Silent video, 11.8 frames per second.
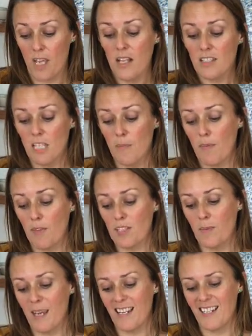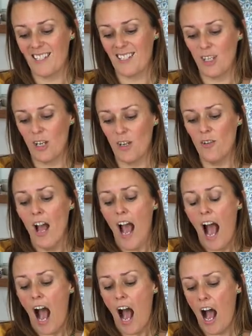some of the sweeteners do.
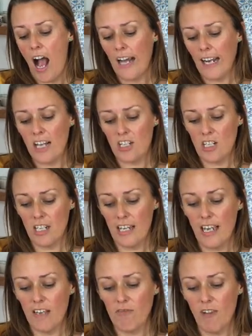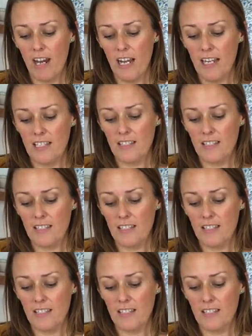And actually it really is